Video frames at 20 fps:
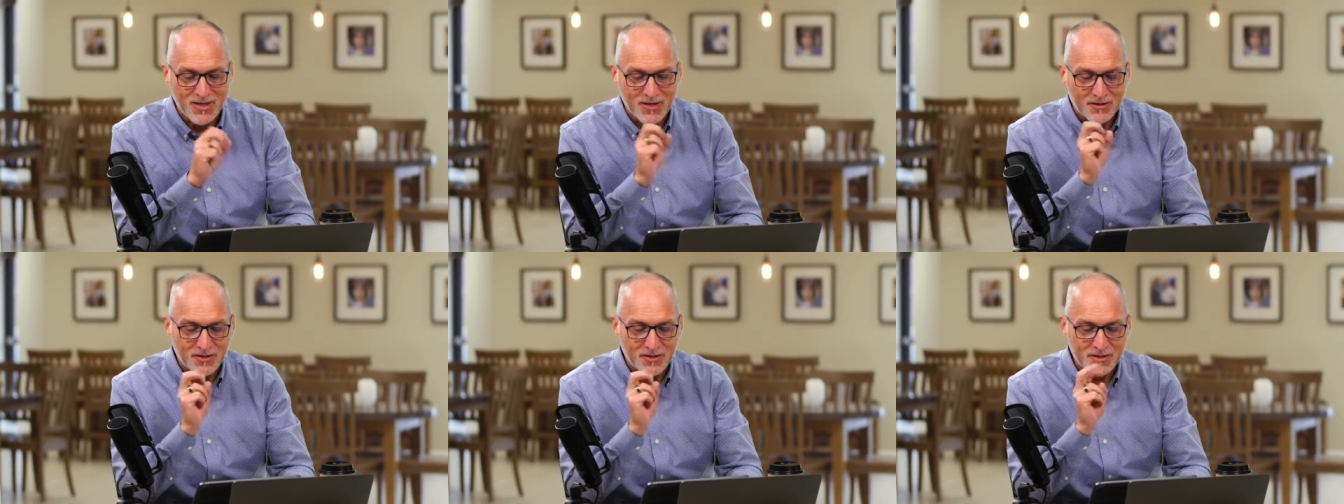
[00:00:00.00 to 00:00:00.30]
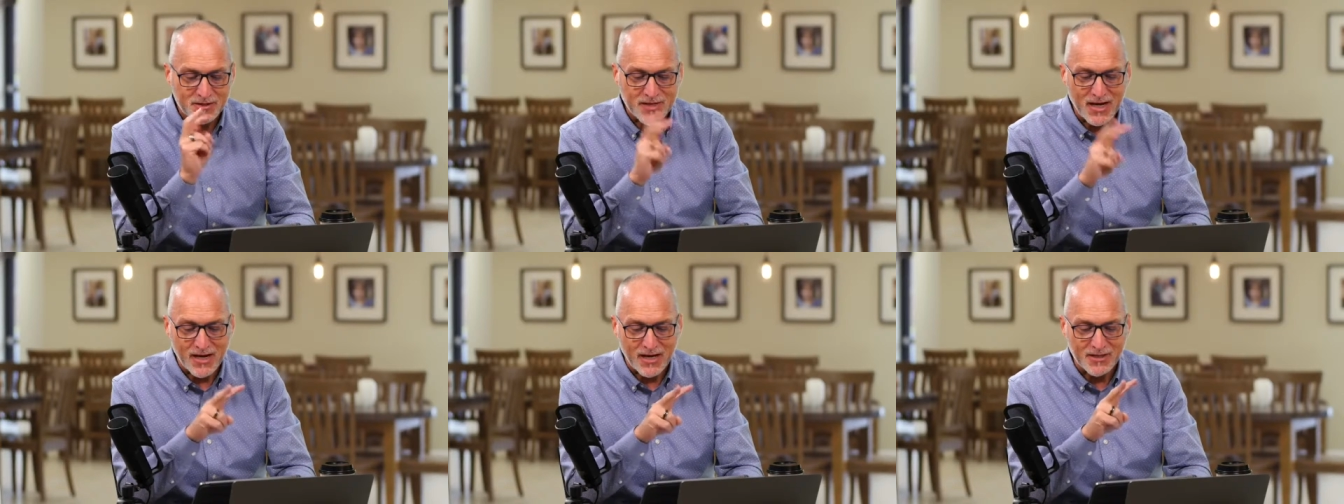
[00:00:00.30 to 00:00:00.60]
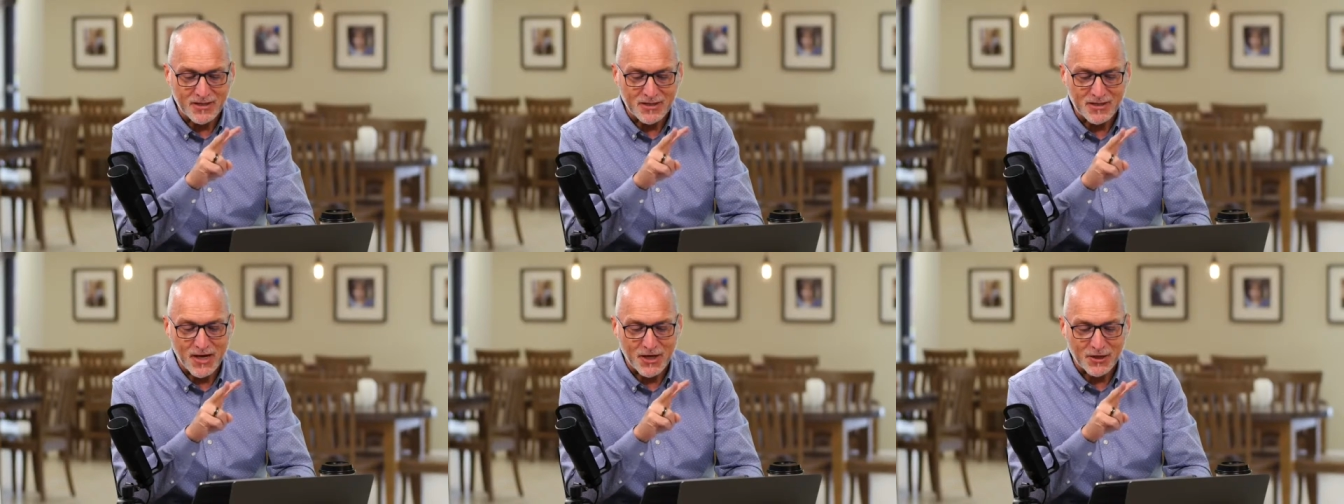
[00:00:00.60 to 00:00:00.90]
The
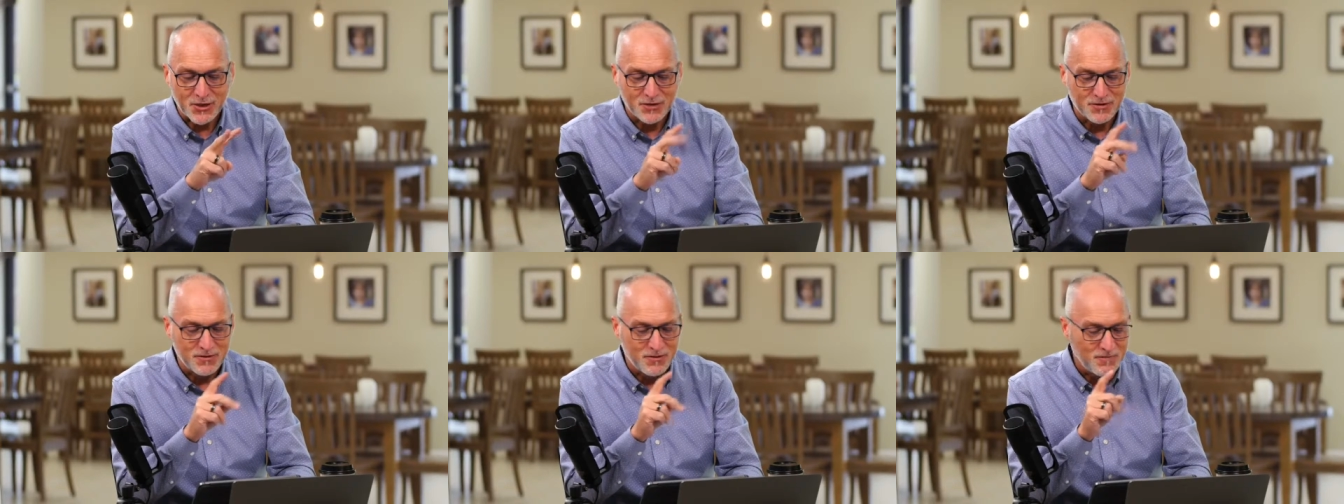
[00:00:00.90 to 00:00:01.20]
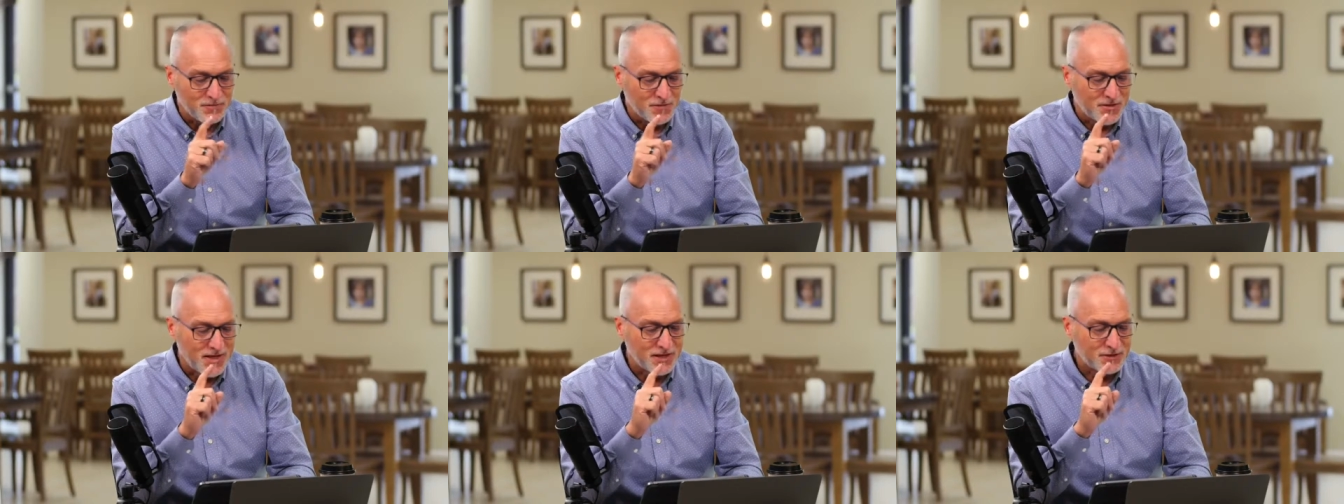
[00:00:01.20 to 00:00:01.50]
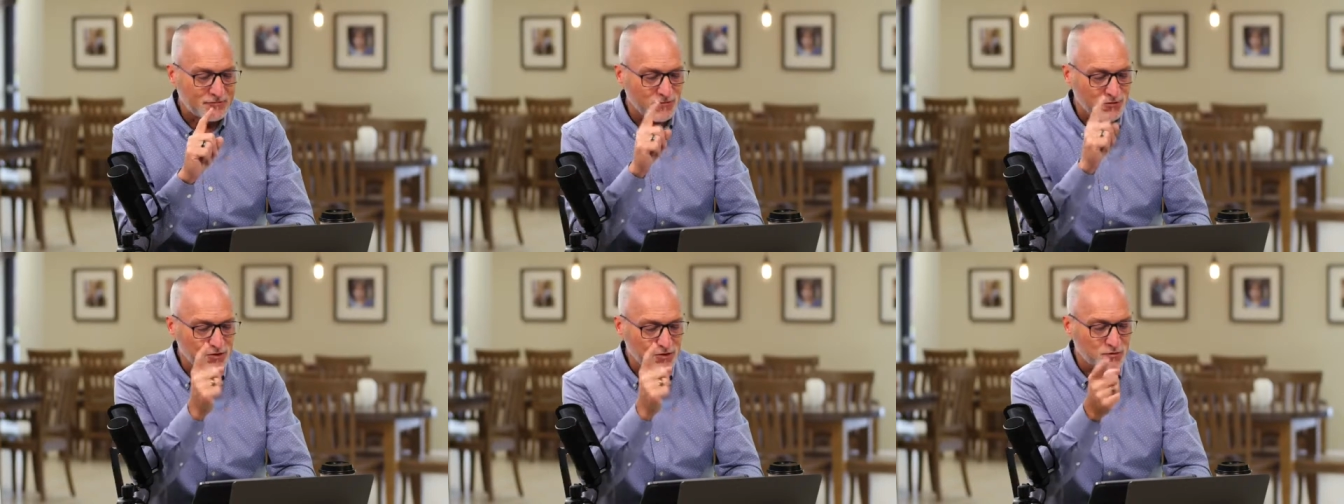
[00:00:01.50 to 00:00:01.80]
second section, that's
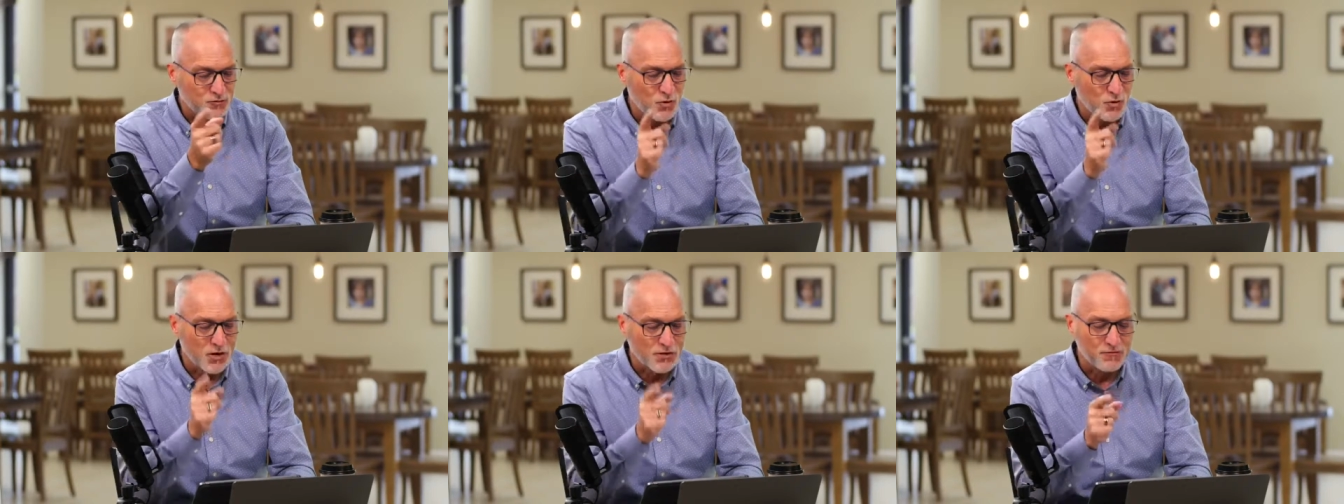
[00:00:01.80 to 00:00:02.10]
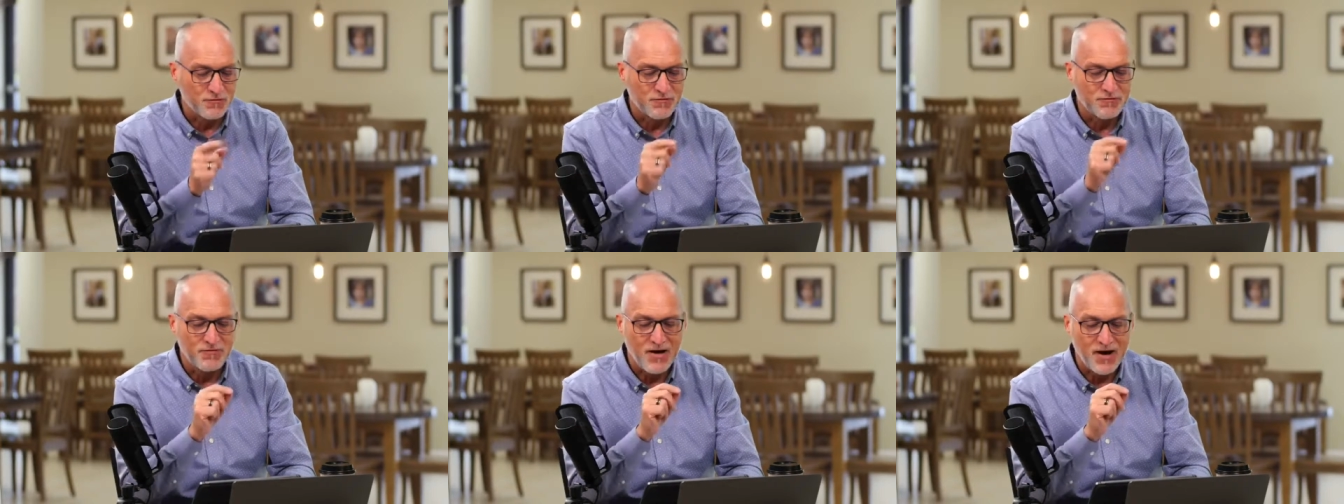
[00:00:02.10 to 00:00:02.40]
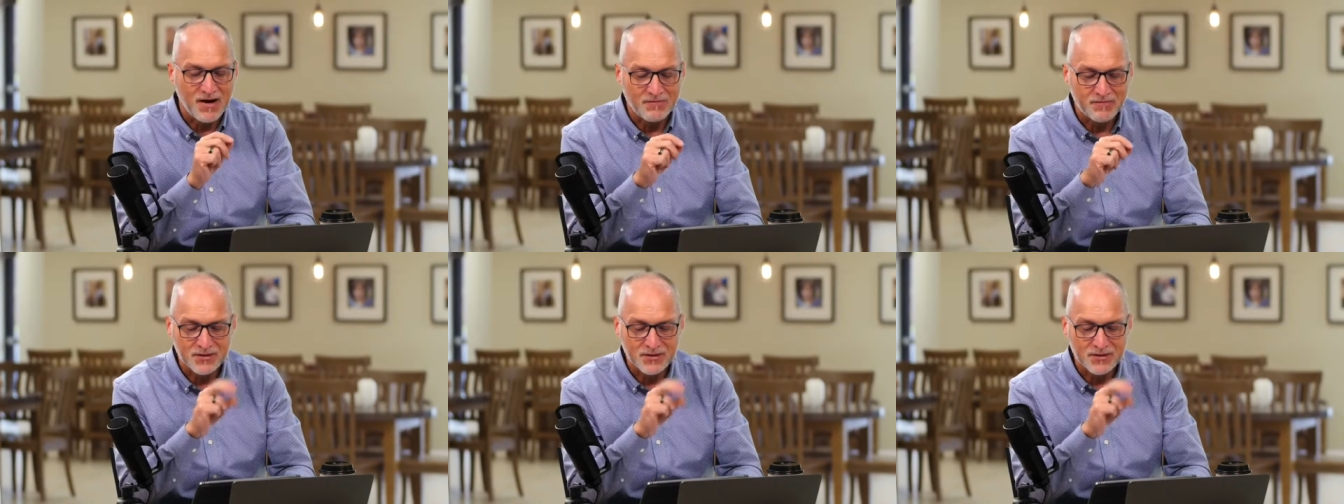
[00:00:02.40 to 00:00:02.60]
verses 1 through 5.